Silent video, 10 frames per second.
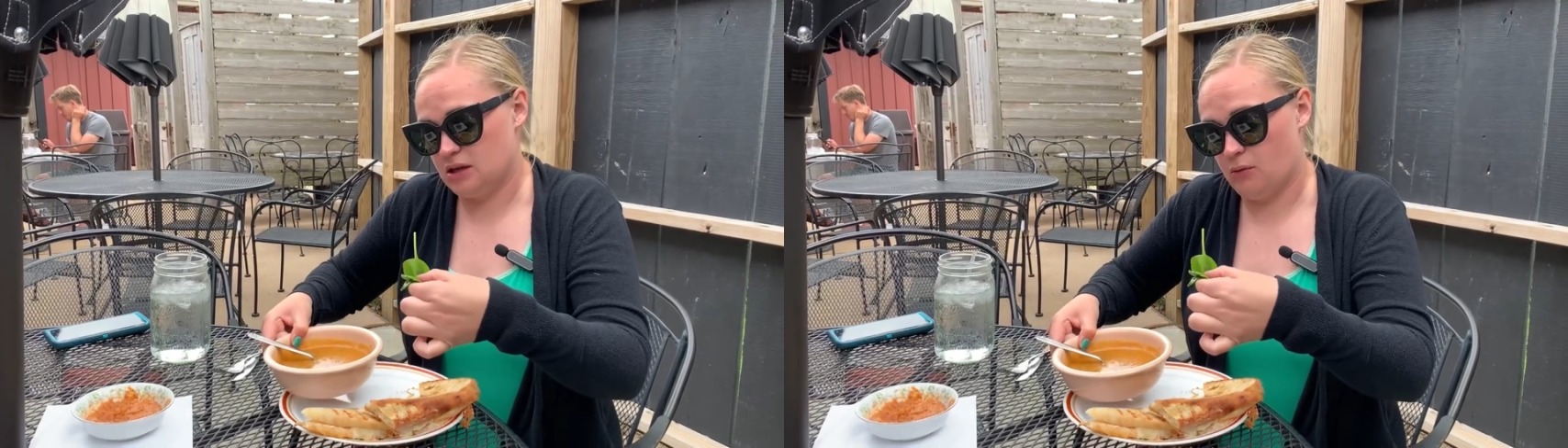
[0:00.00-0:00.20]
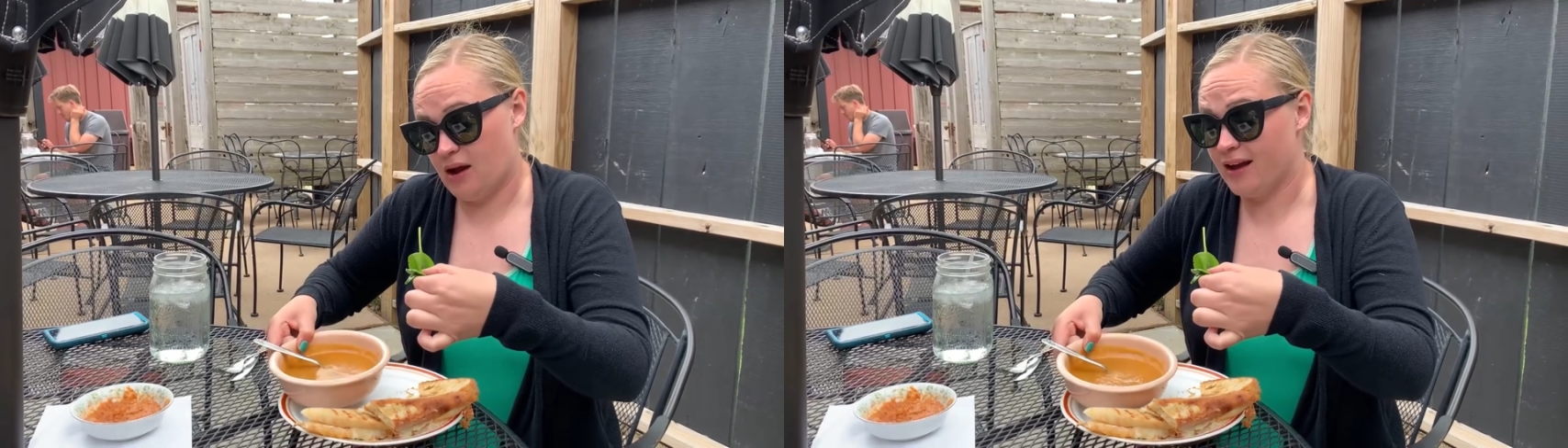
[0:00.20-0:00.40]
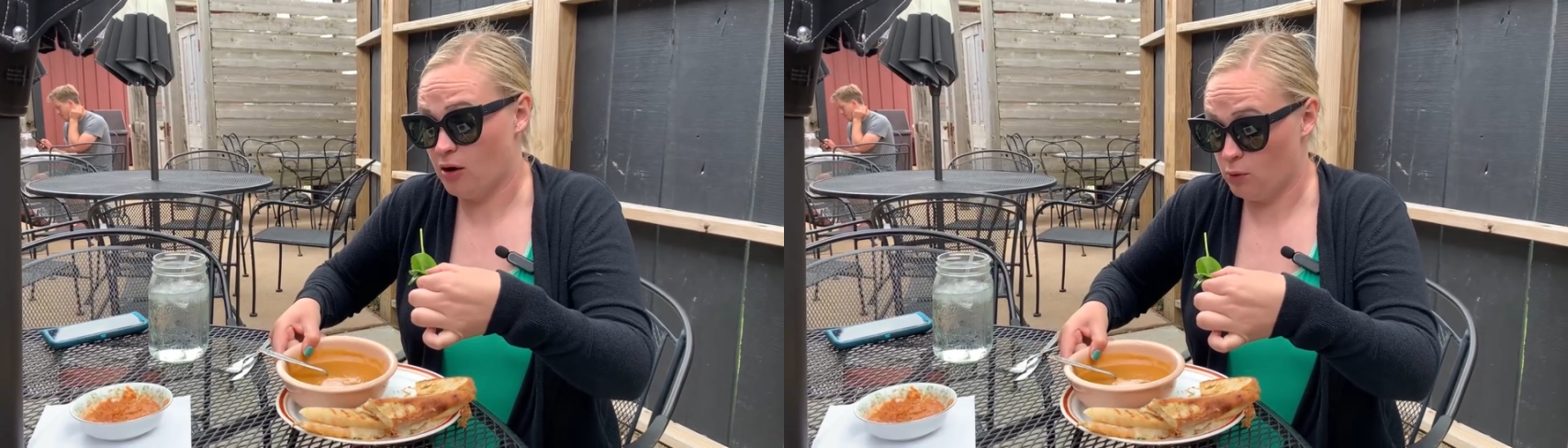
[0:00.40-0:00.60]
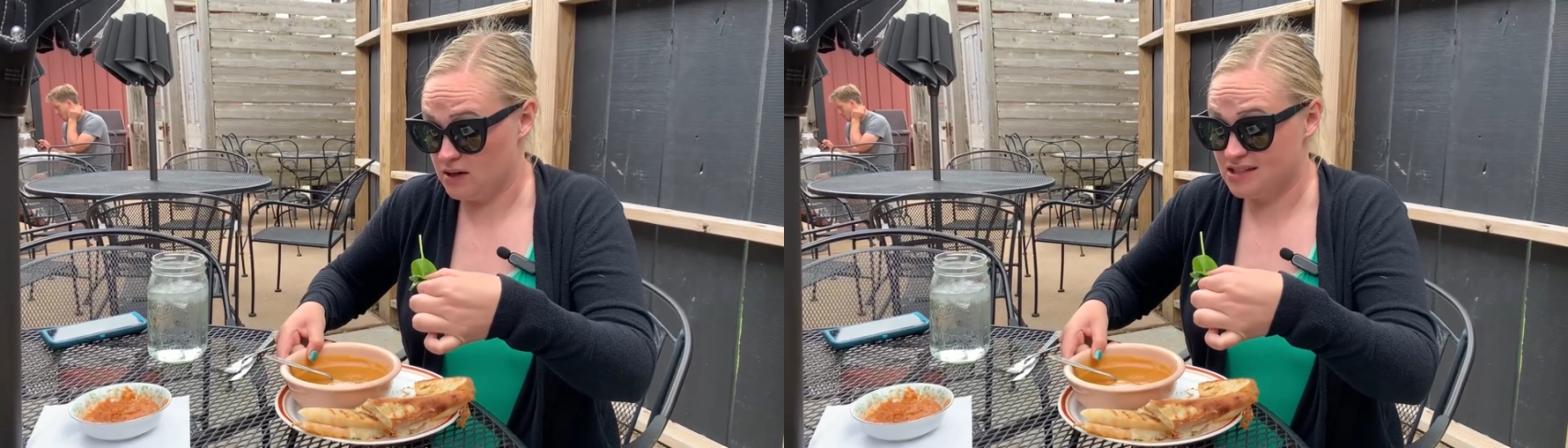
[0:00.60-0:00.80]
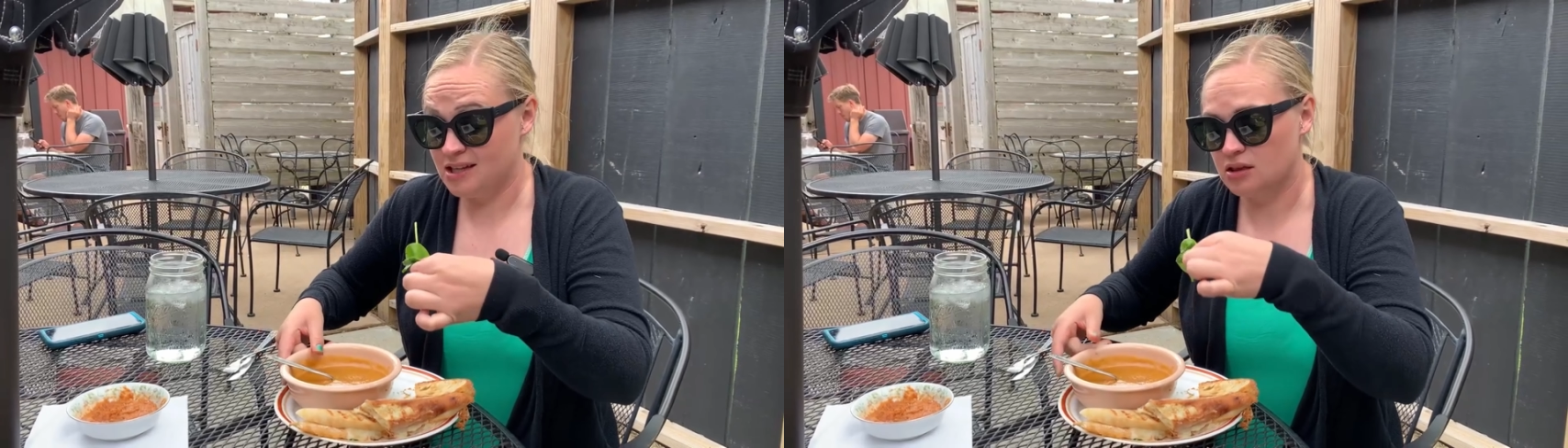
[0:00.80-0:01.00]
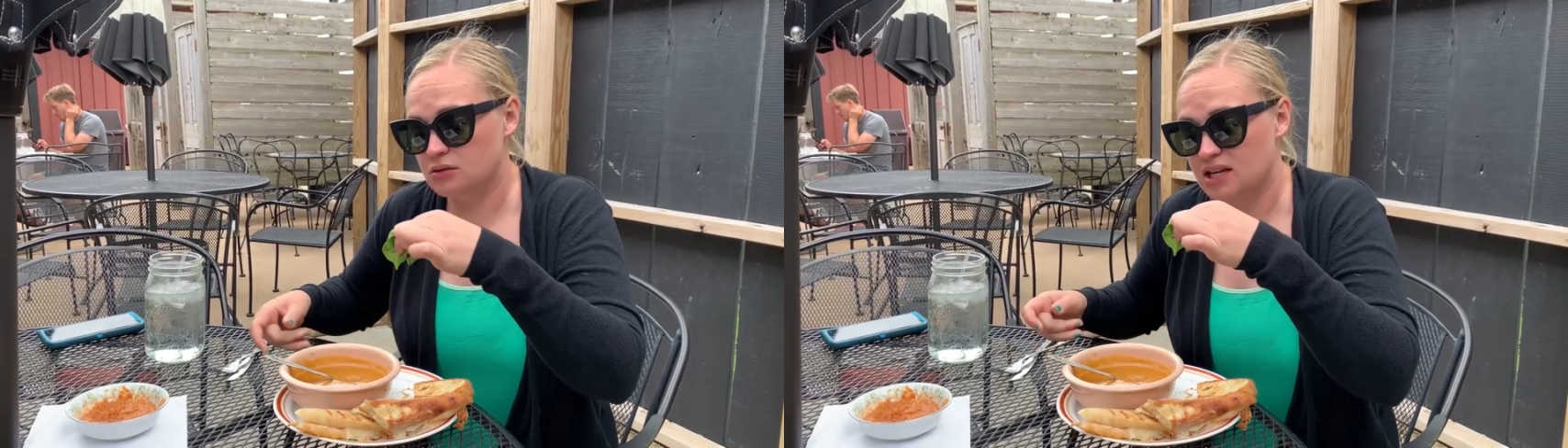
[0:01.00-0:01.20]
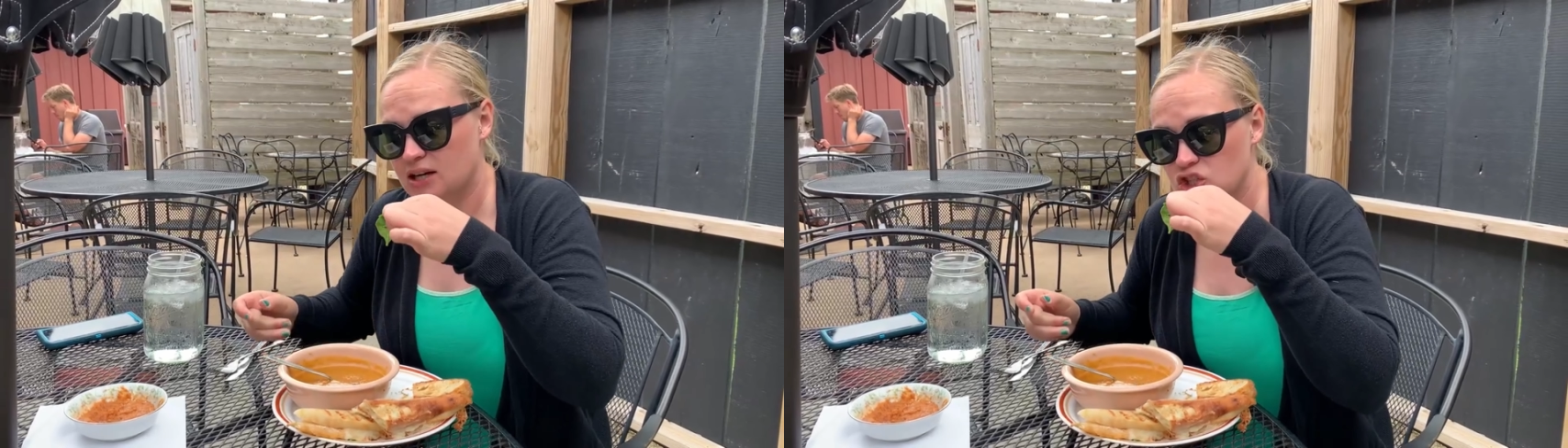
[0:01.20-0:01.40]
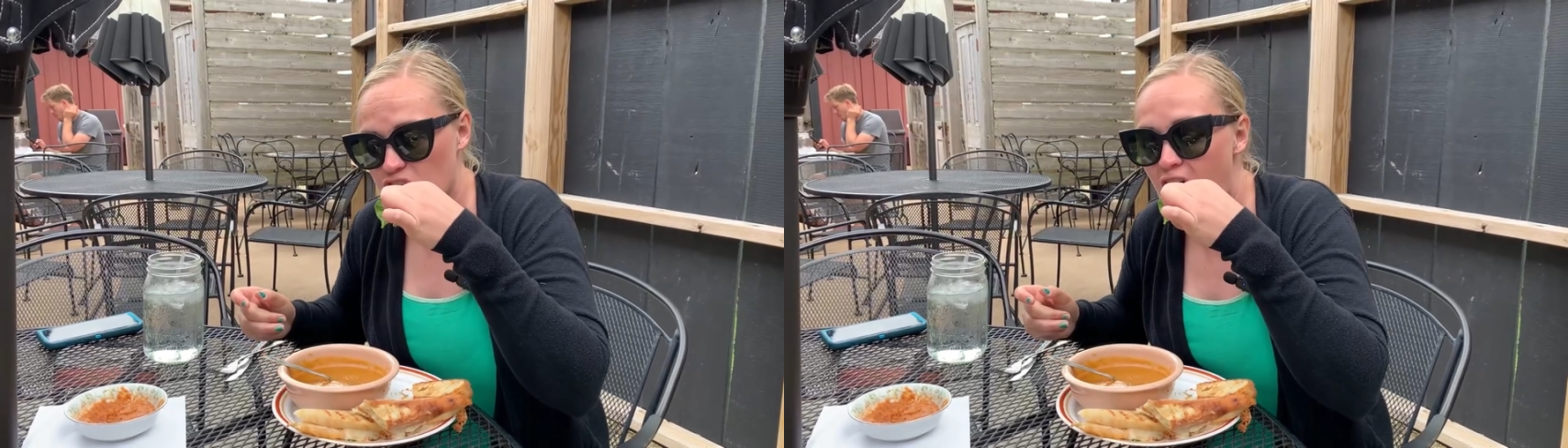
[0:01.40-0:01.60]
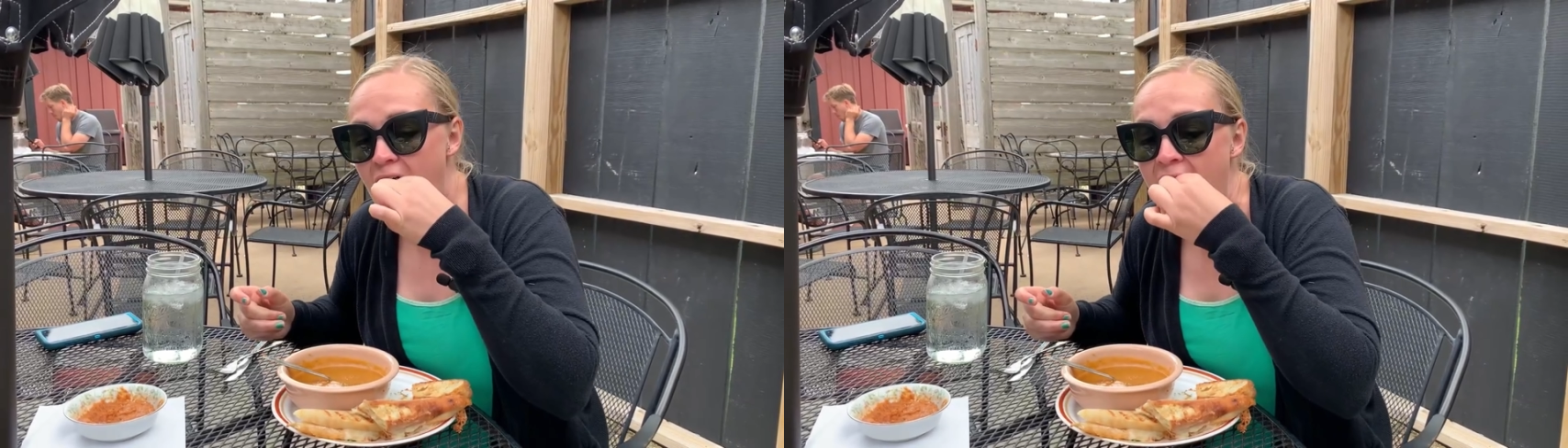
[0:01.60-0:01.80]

so I always eat those actually.